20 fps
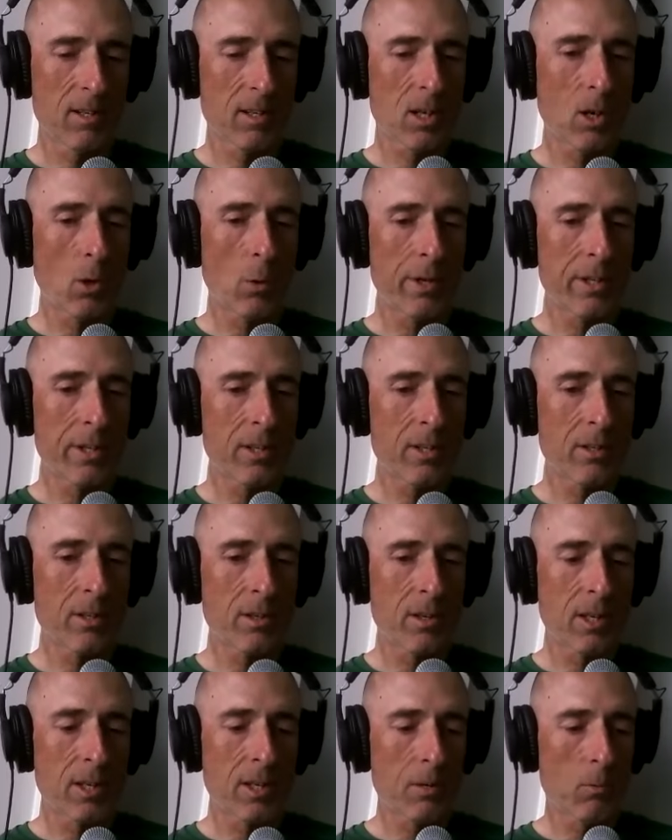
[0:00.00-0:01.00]
going
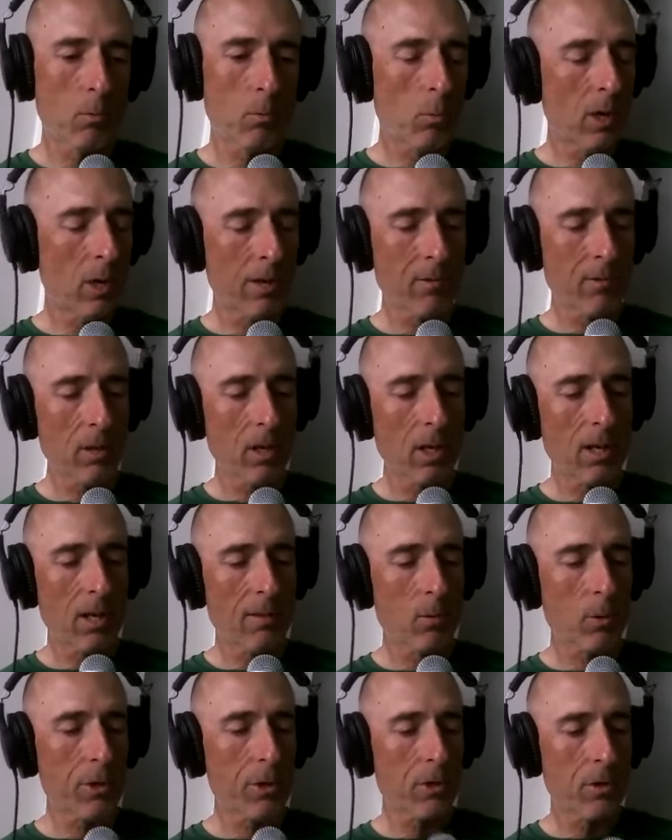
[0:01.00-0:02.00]
whatever
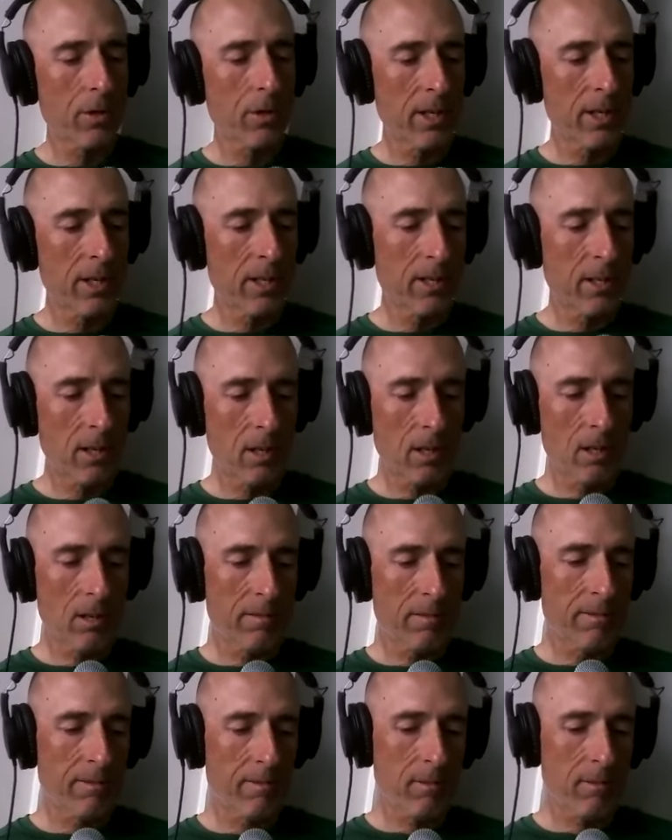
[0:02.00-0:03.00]
level you're in of